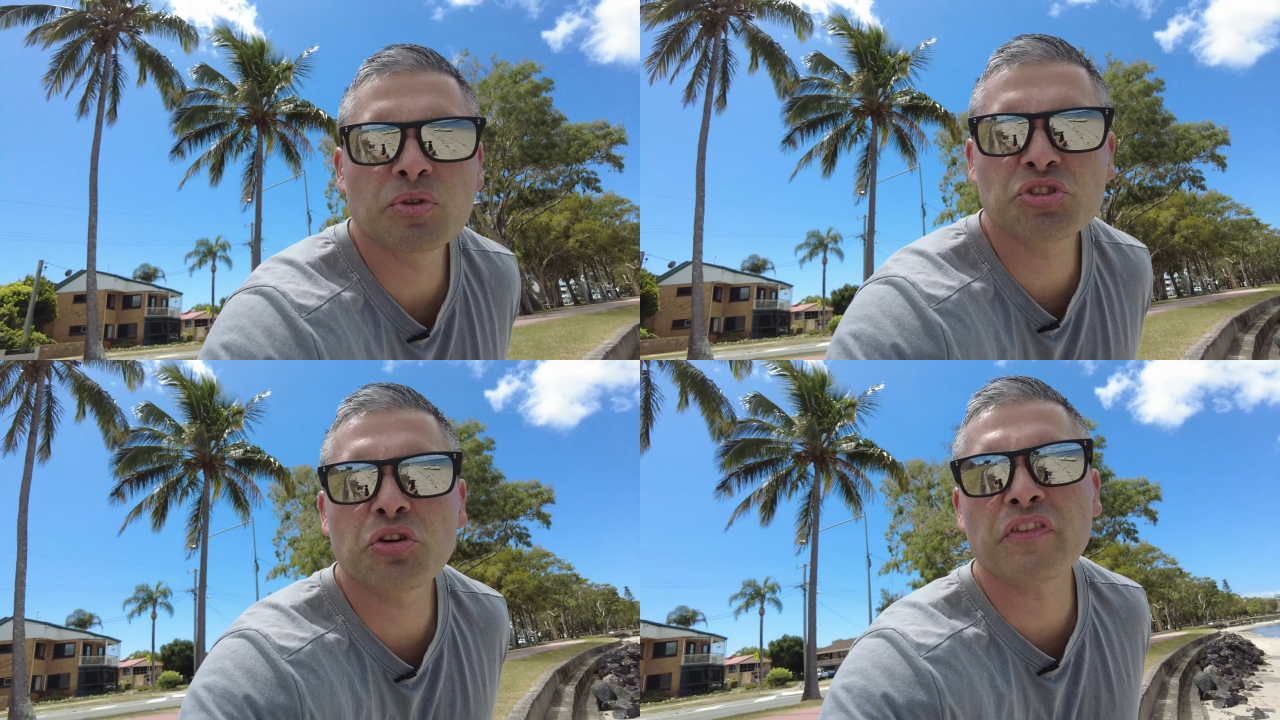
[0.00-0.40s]

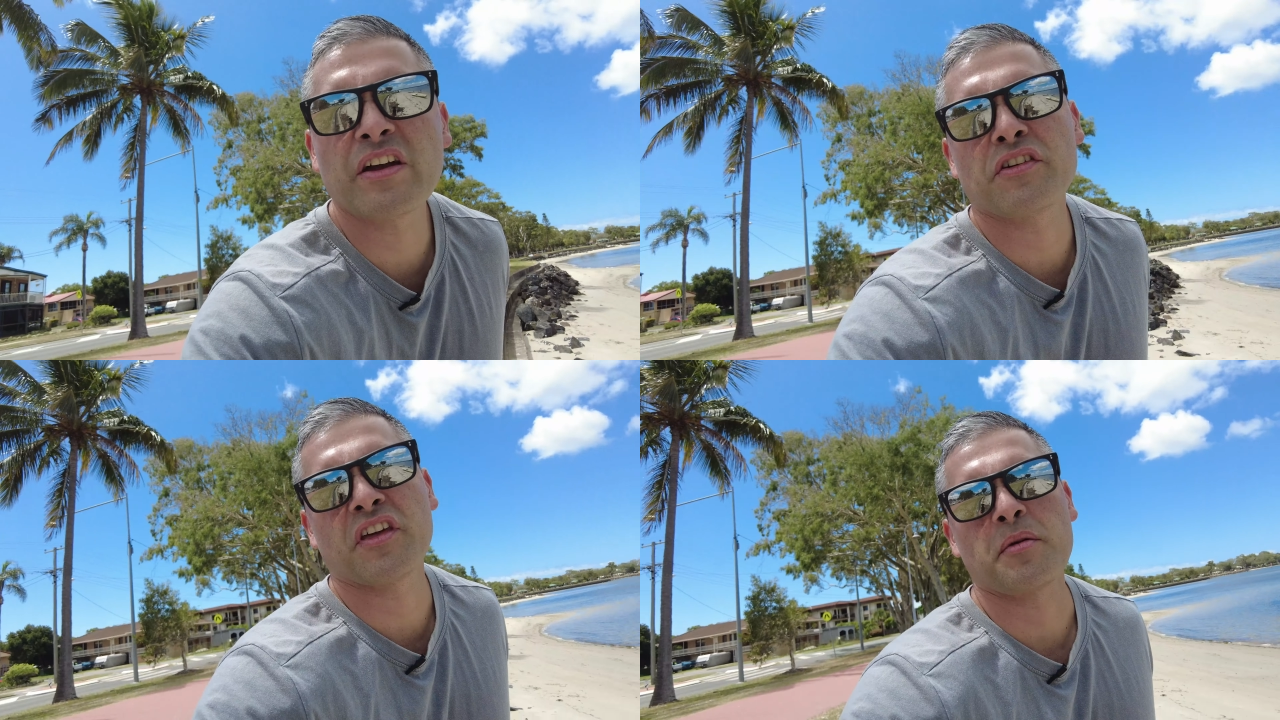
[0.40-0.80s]
What's your
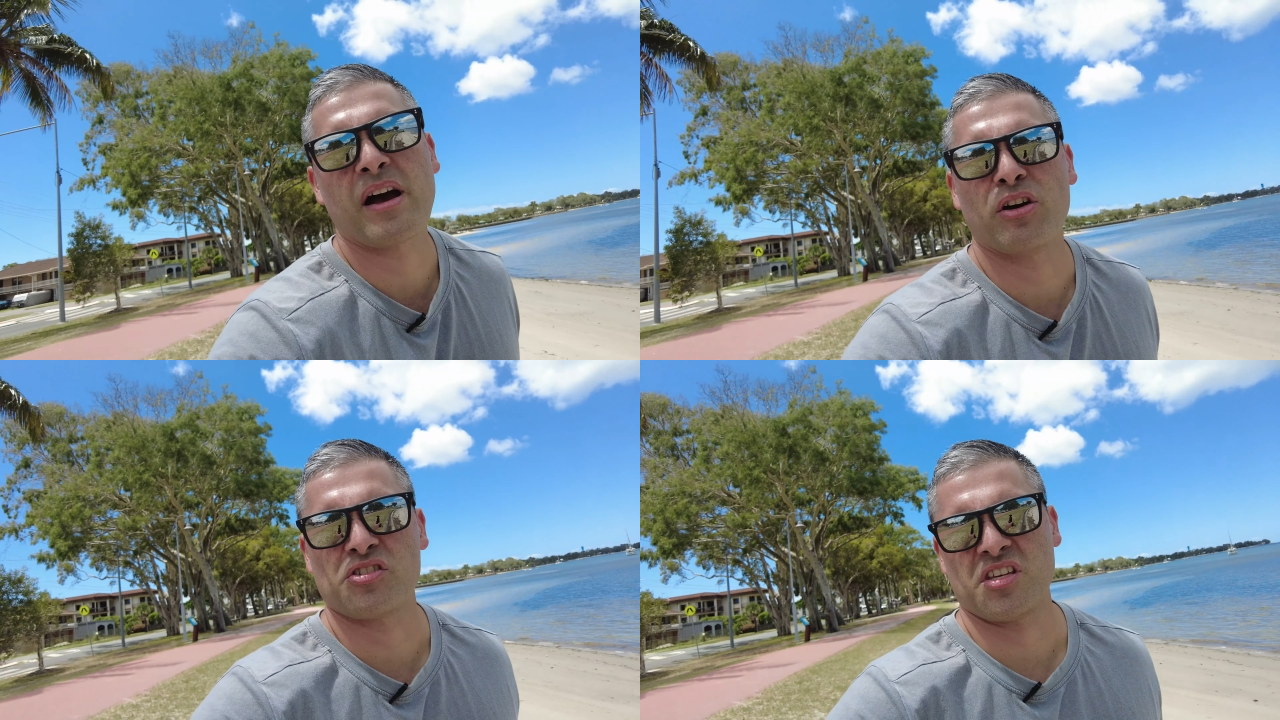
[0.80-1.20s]
favourite thing
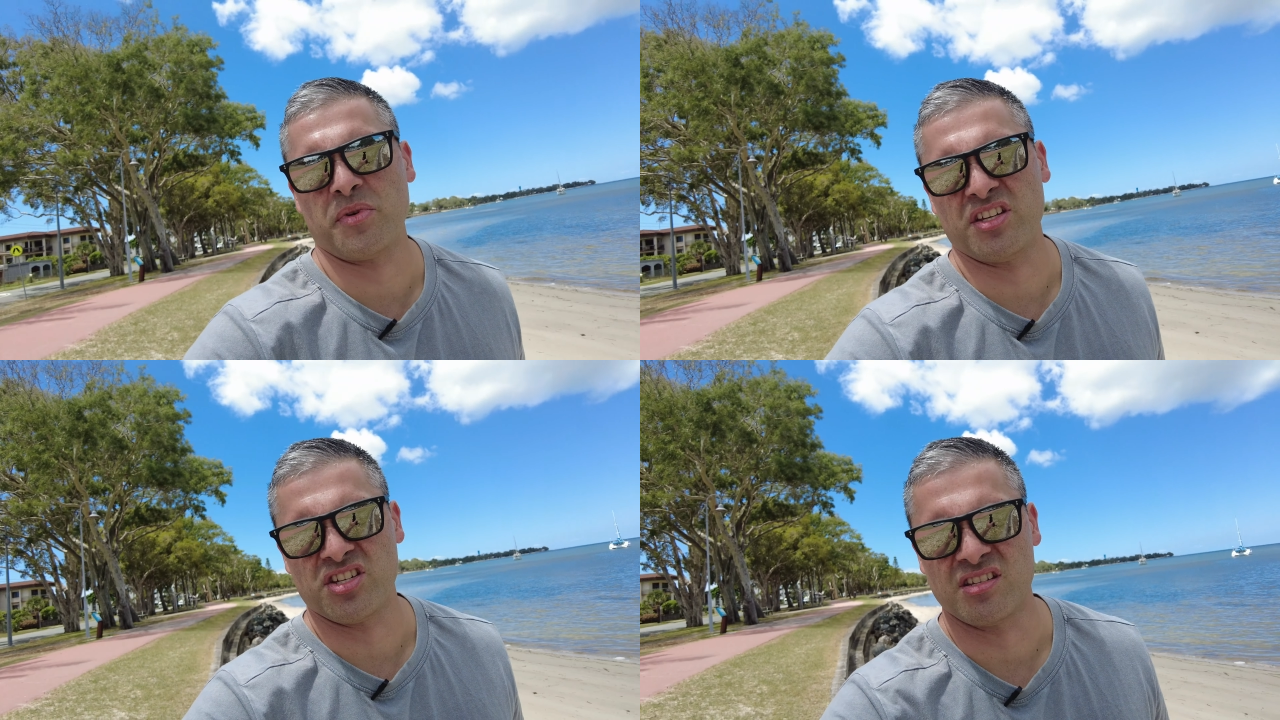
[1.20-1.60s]
about Aussie
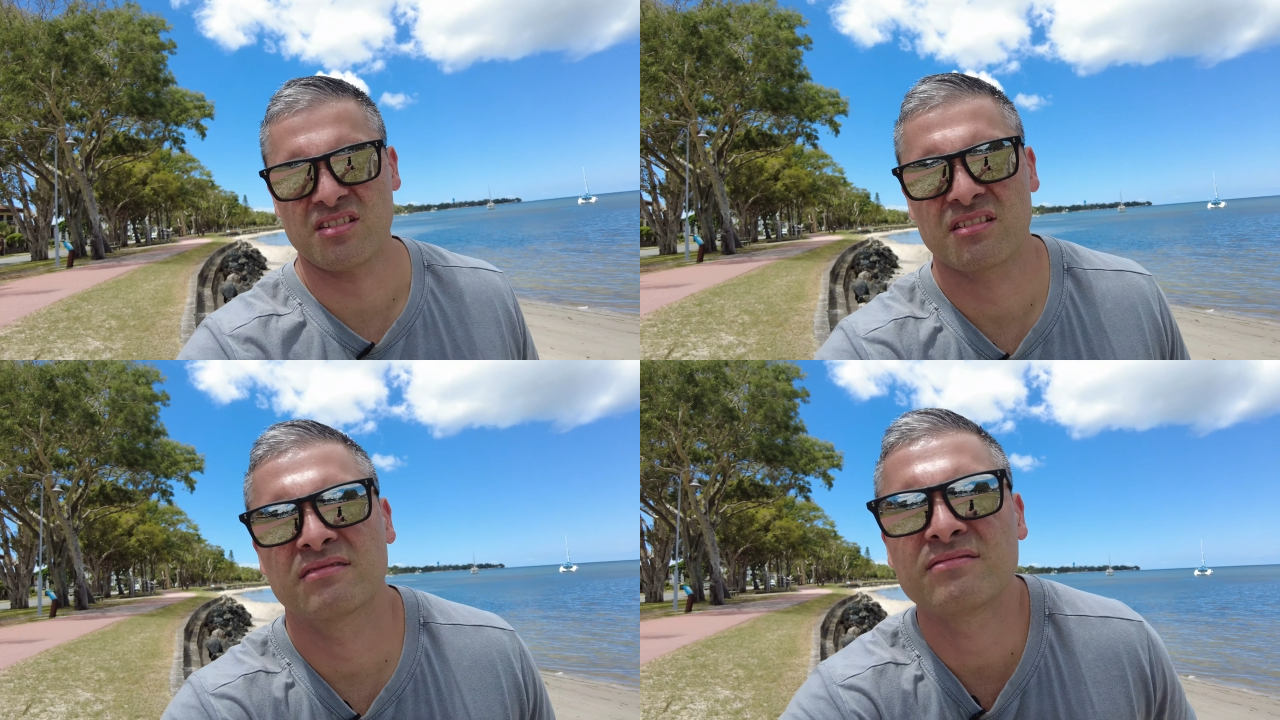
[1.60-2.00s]

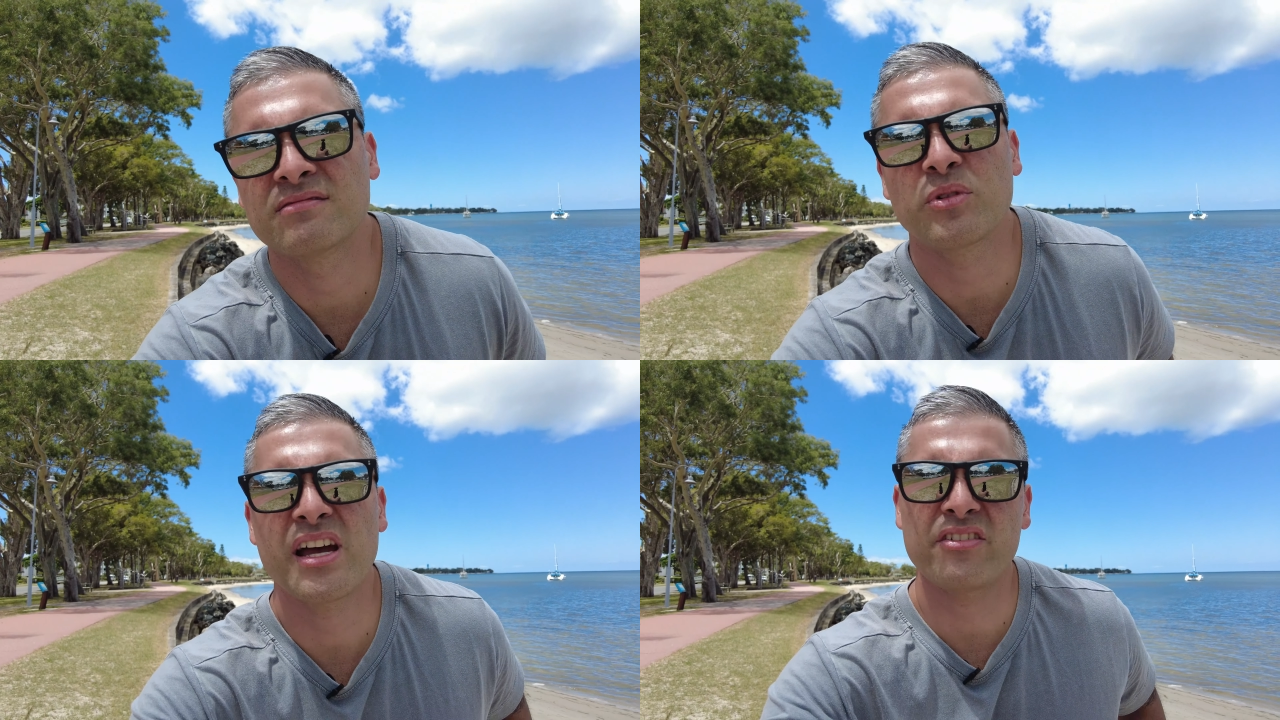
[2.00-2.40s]
beaches?
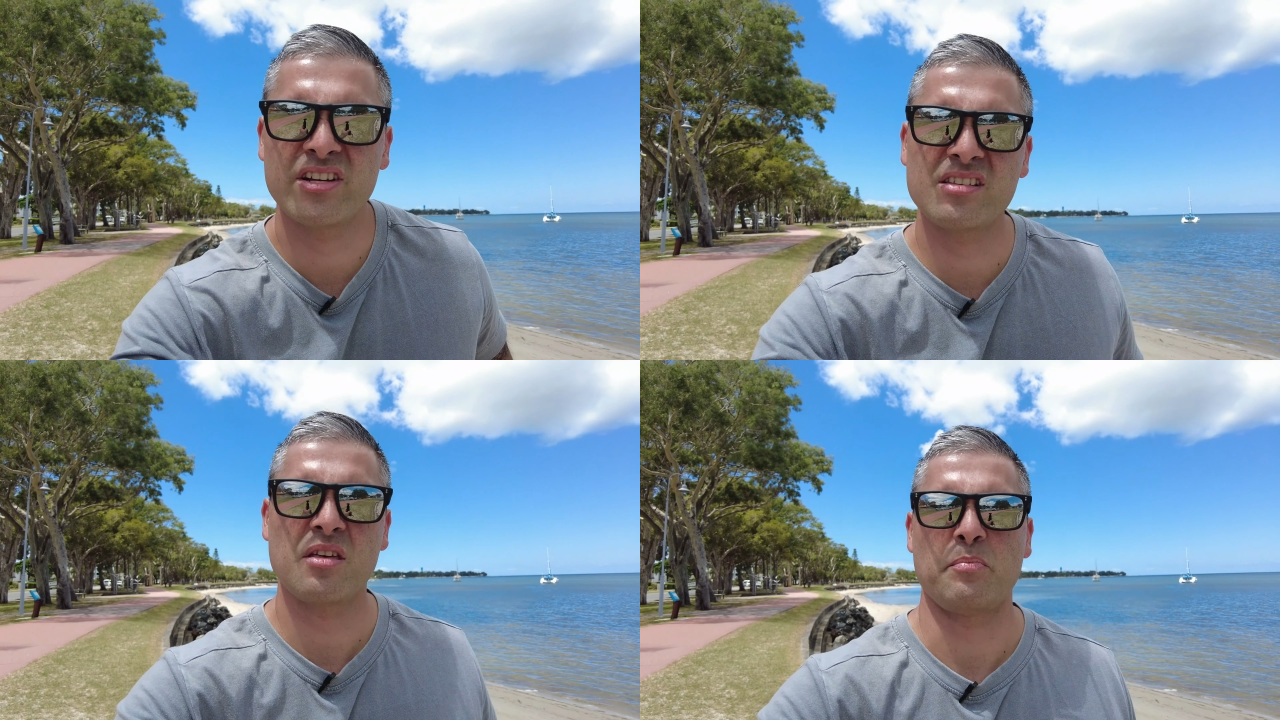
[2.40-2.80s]
Where
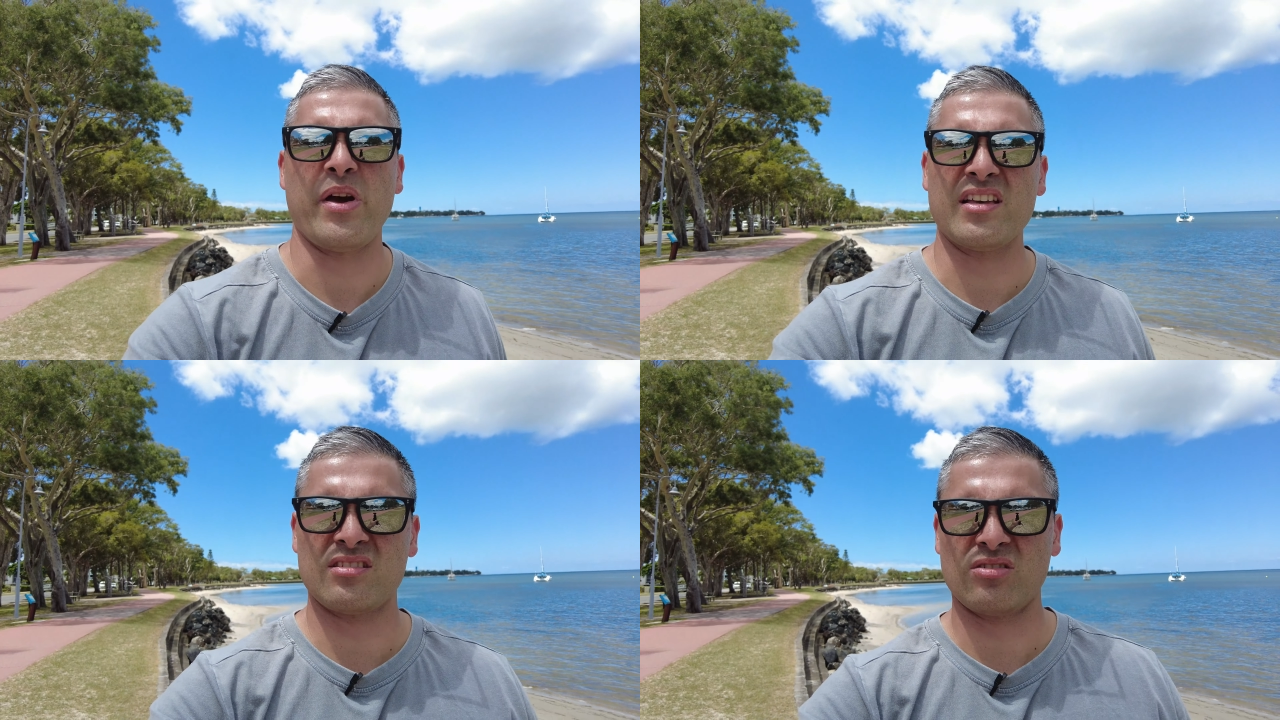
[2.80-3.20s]
is the
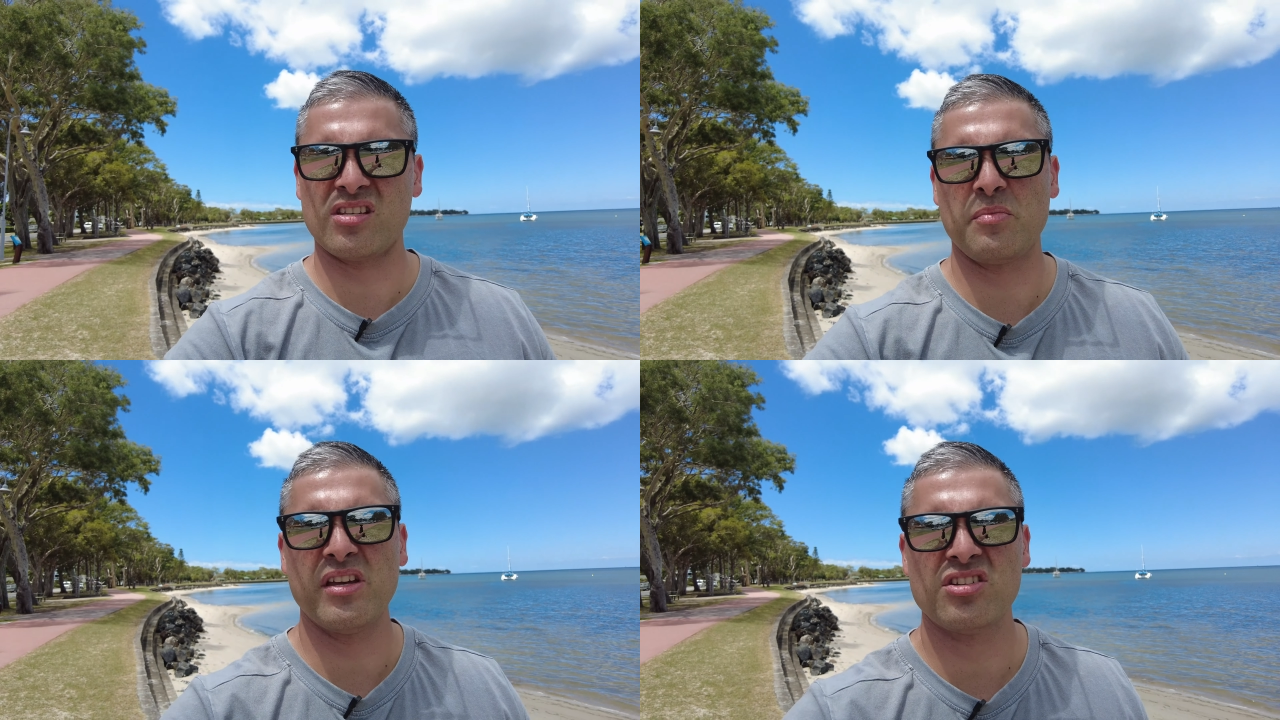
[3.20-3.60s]
best
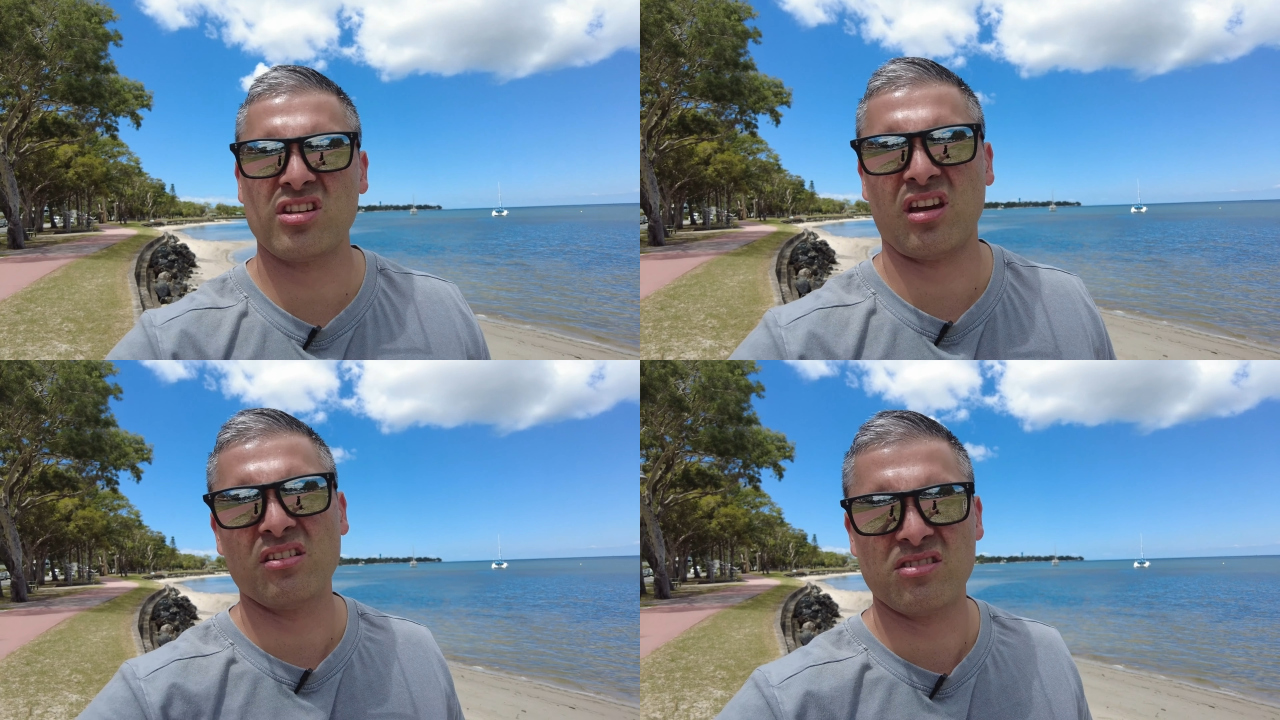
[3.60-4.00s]
Aussie beach
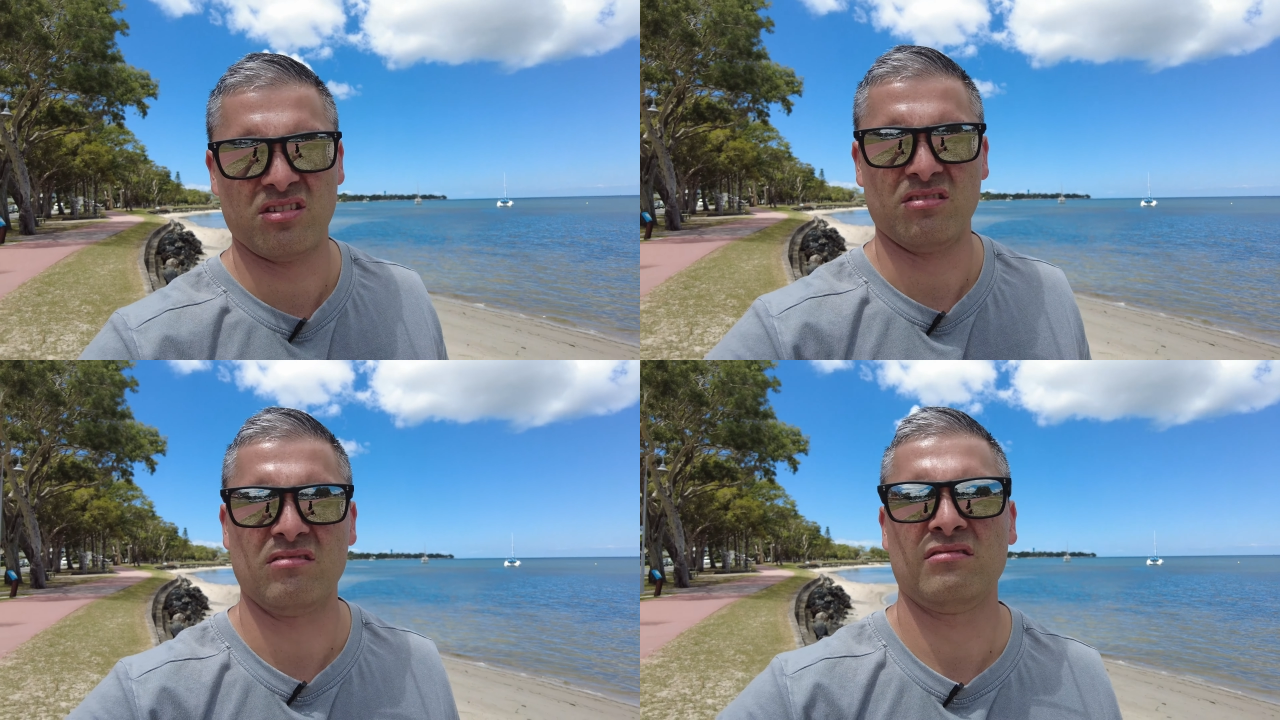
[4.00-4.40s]
to go to?